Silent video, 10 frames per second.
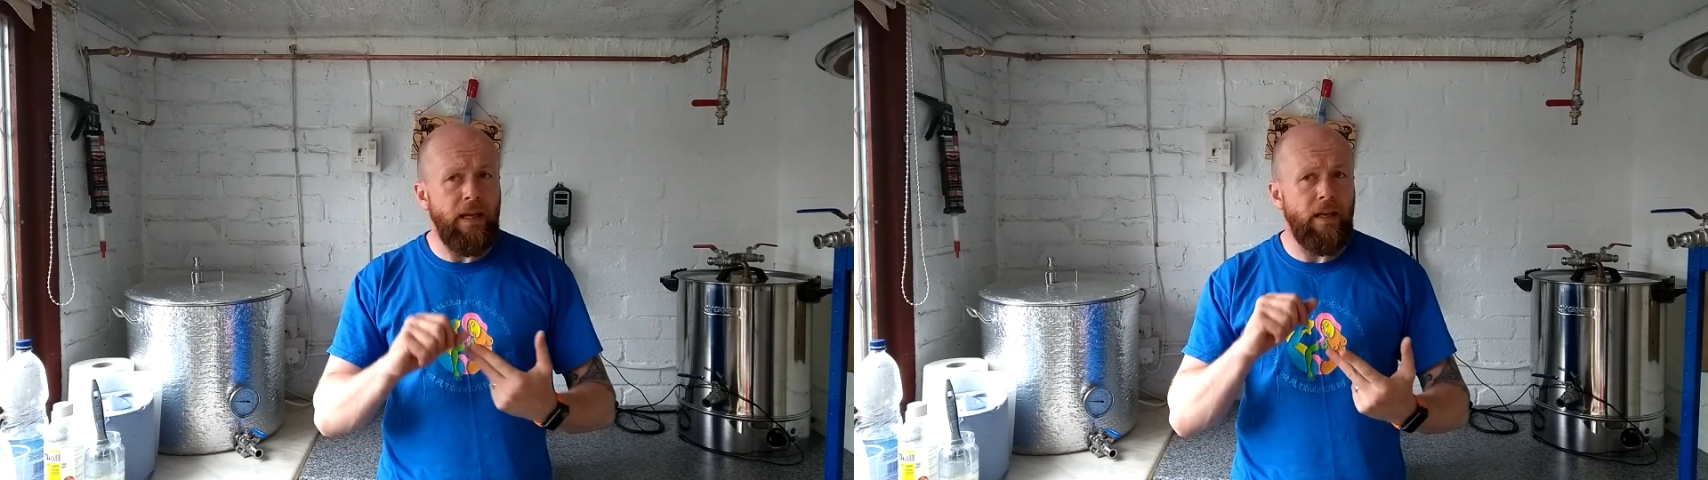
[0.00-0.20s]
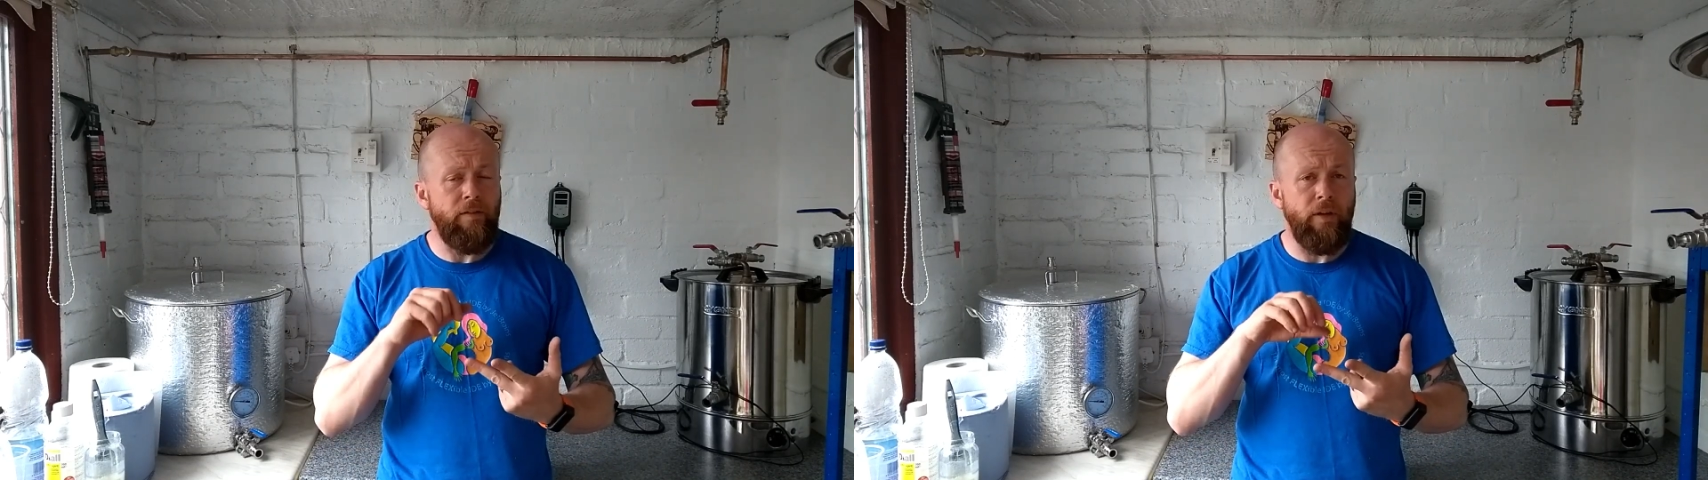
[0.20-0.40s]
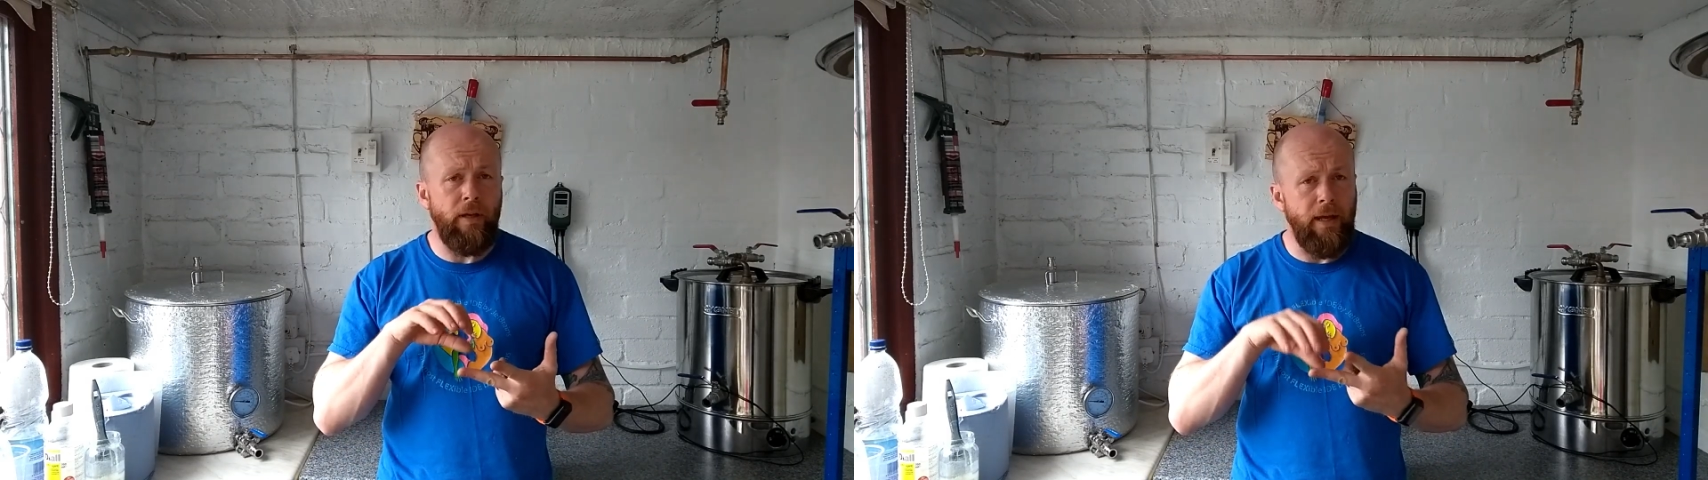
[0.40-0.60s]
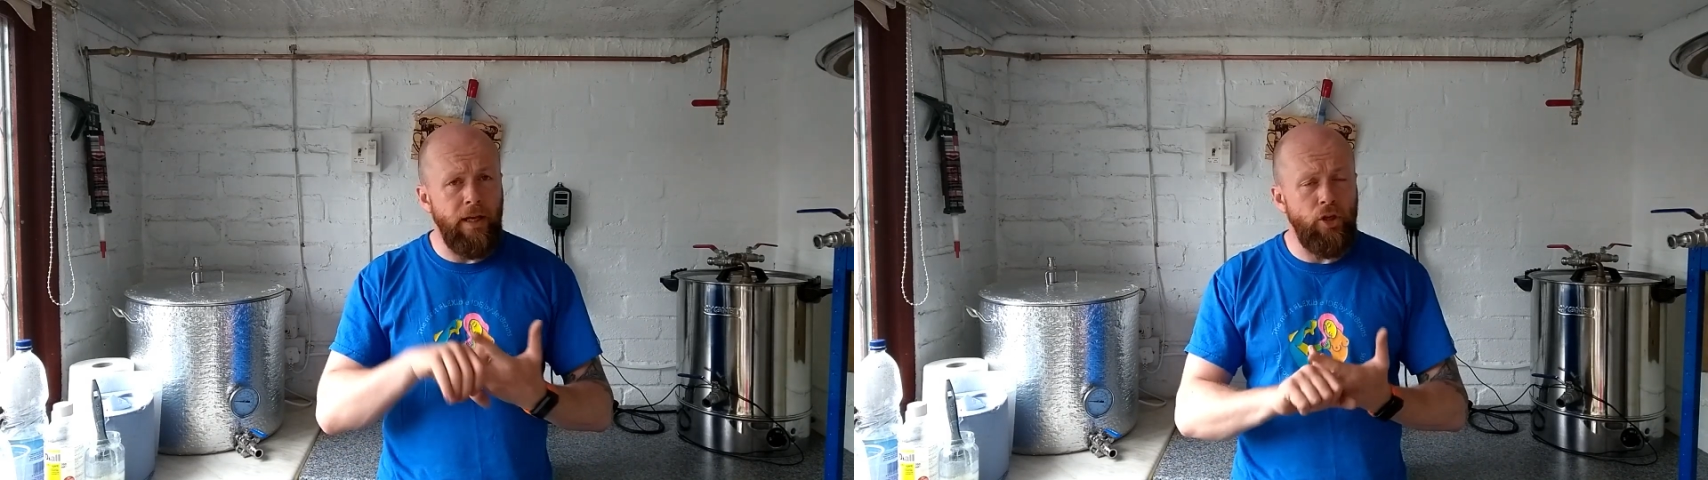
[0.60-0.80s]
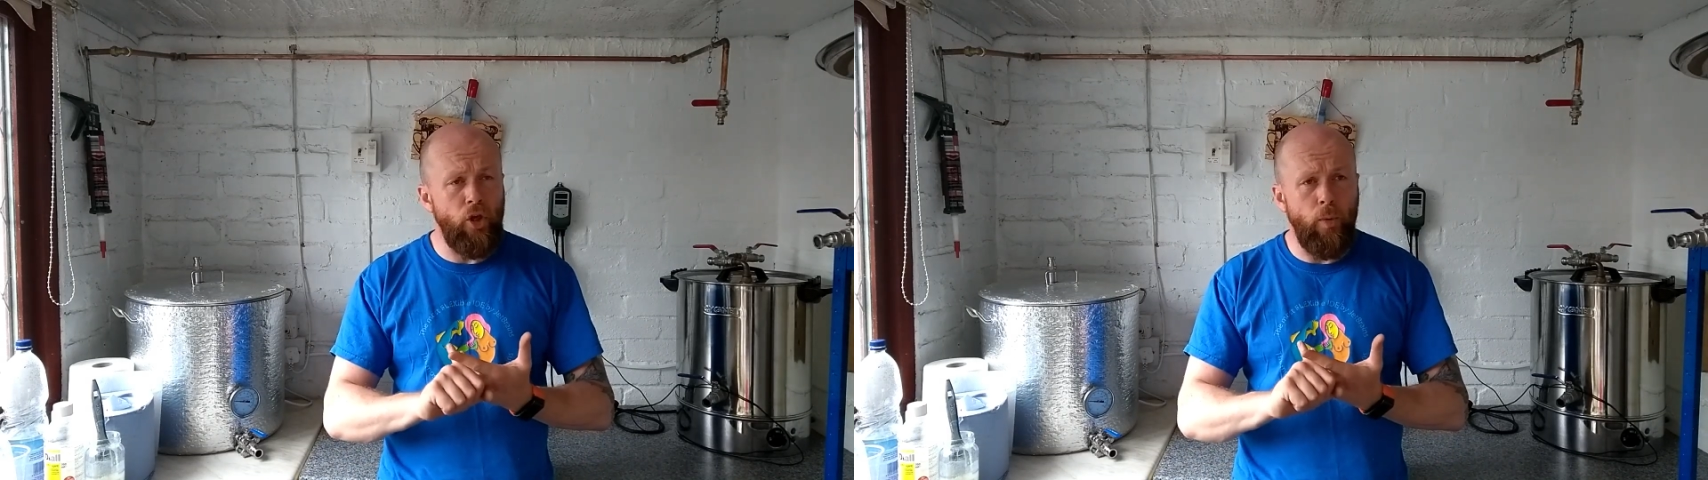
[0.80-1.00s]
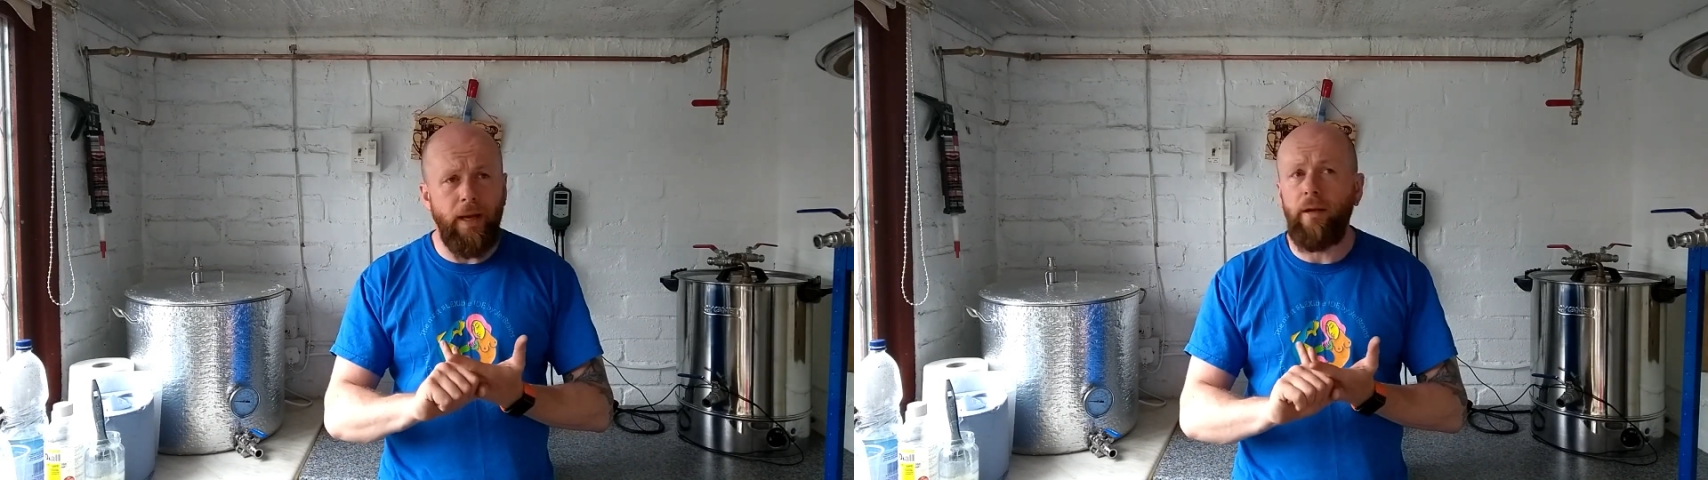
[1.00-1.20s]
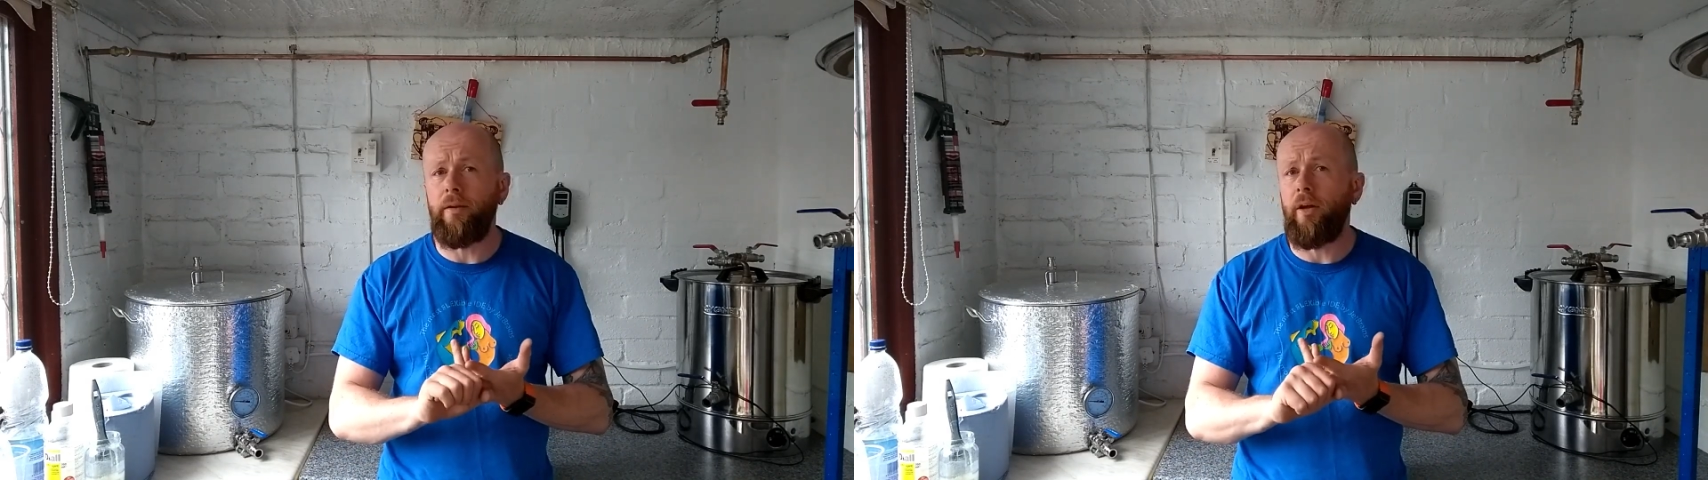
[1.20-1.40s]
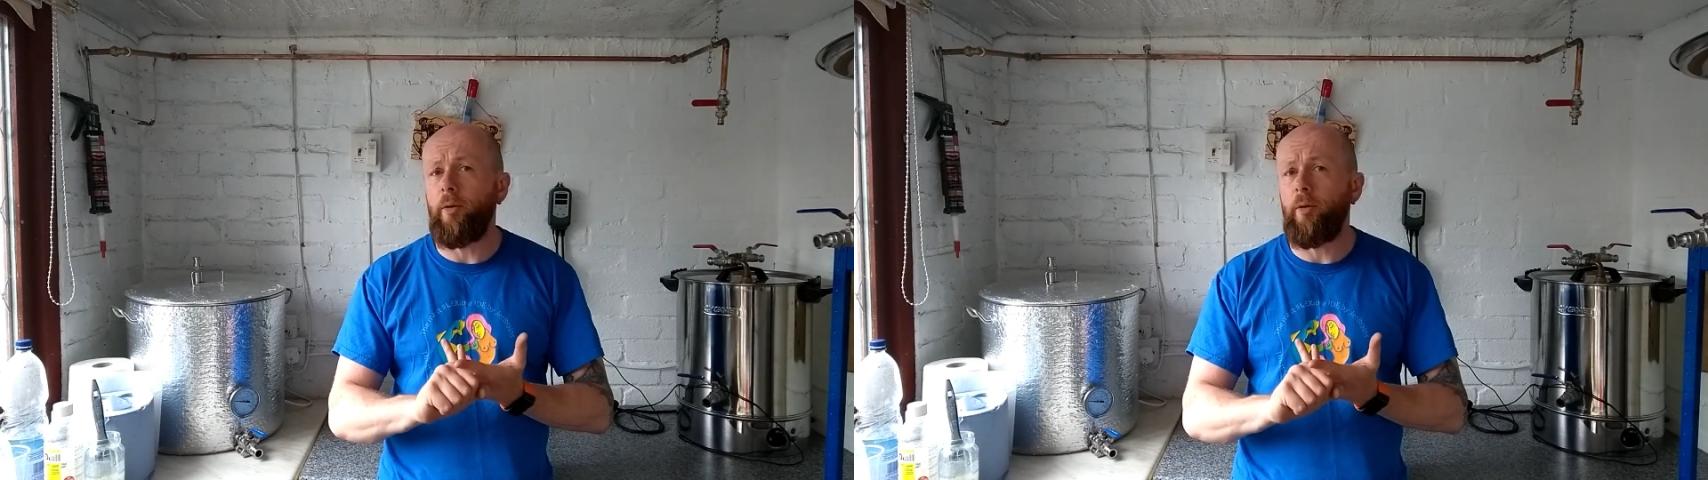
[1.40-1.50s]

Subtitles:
and I've done a New England